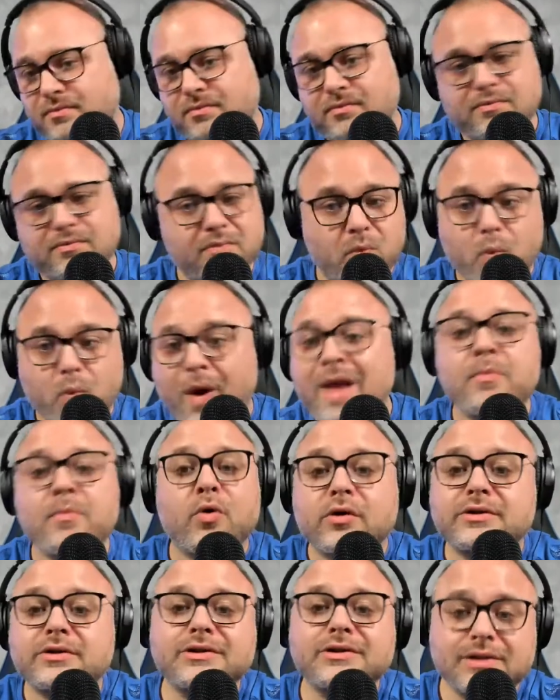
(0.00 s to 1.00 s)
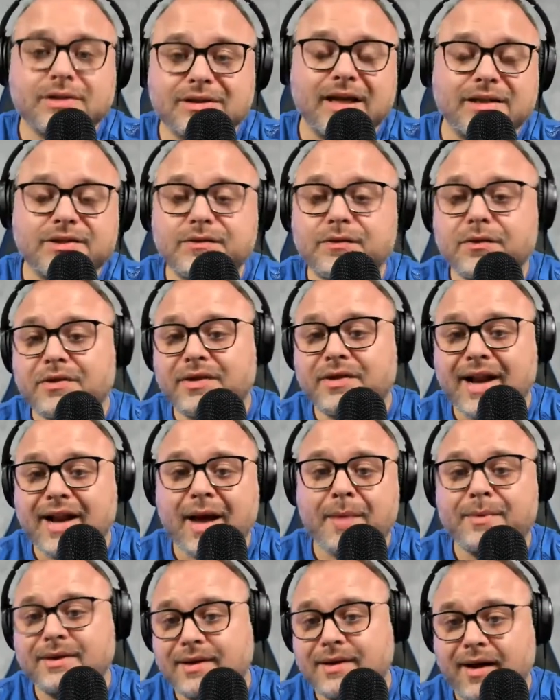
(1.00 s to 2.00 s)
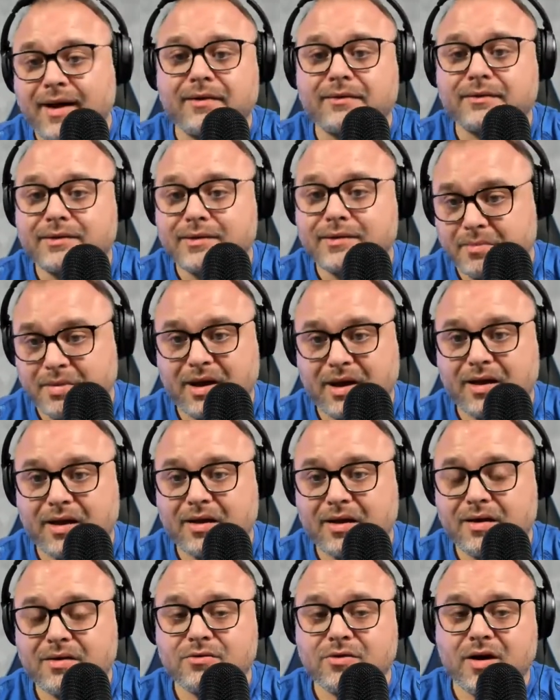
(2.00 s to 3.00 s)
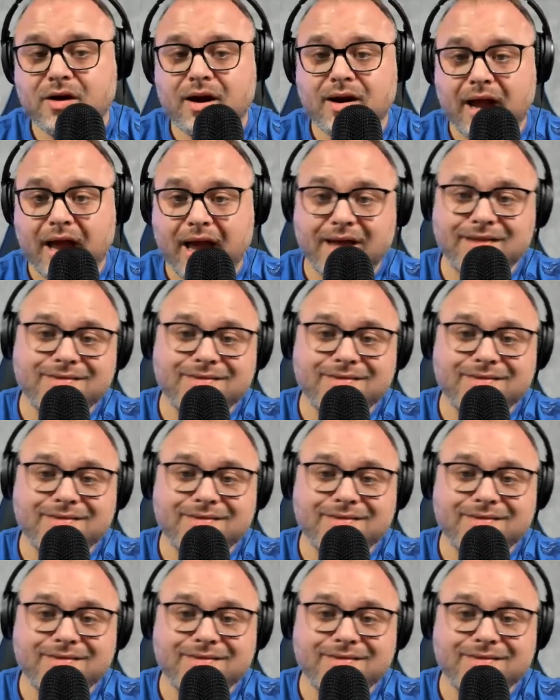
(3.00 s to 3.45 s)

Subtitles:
way more successful than I'm entitled to be, right?